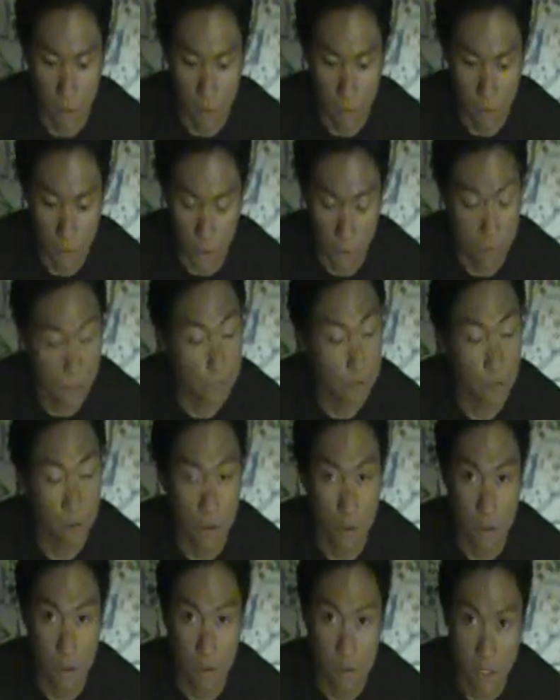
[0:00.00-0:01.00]
near the
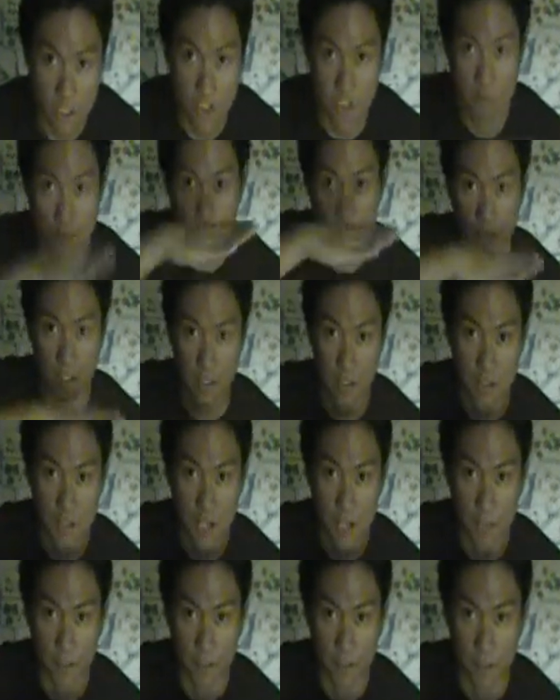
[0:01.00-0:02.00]
floor, then explode at the
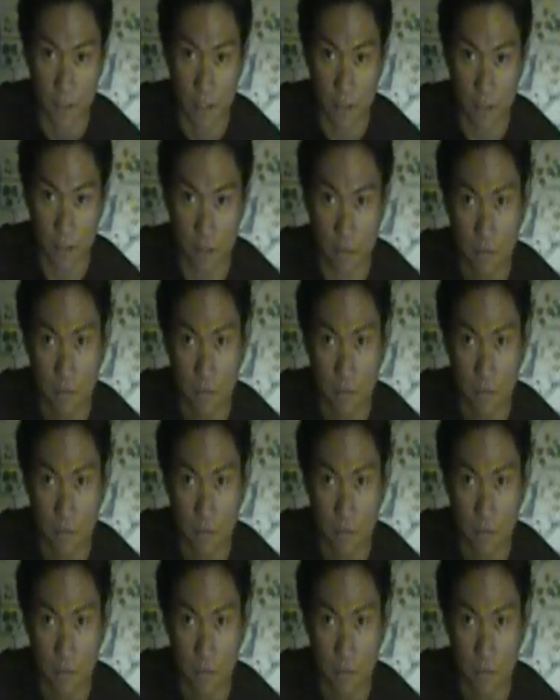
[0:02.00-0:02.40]
top like that.